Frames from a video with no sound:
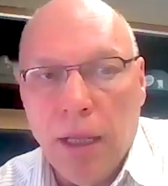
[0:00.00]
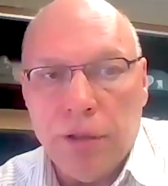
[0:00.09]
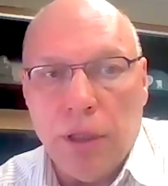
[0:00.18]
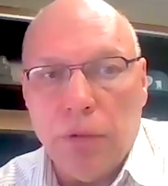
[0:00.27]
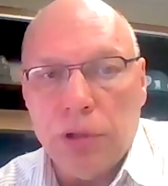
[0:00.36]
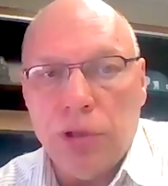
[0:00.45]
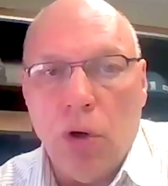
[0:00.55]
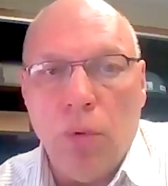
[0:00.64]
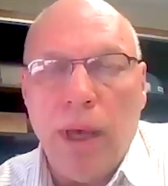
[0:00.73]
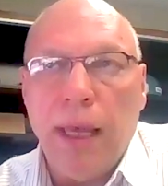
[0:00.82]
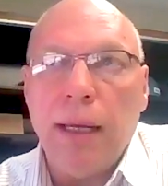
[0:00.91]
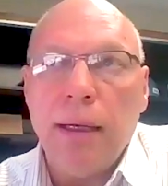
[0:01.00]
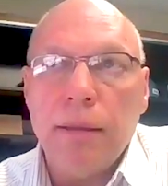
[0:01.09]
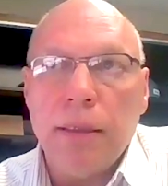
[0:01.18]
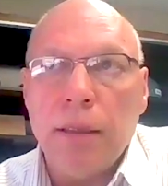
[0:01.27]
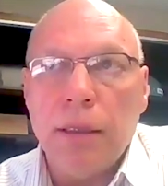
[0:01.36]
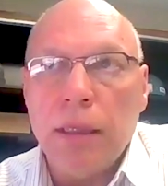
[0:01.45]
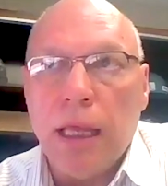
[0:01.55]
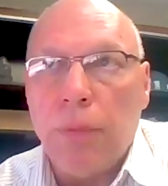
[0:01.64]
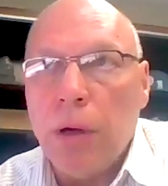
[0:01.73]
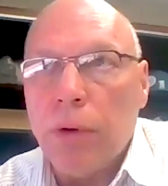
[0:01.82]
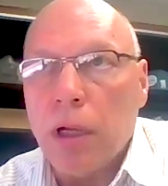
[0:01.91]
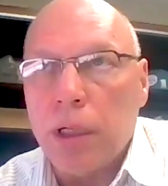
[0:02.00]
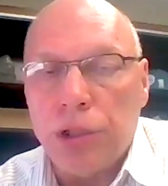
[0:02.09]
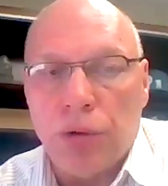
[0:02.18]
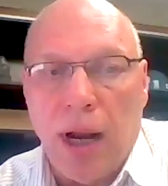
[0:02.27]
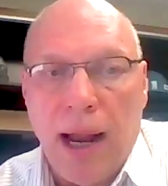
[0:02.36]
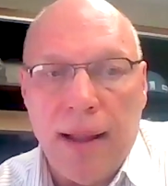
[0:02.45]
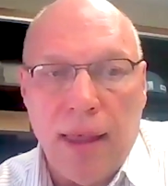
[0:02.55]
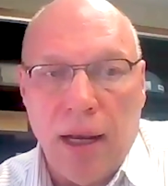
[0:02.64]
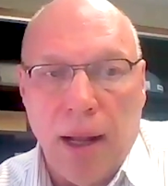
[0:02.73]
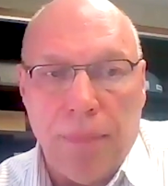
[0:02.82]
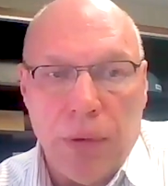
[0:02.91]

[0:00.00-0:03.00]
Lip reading: So there was no way that we were going to dry that up.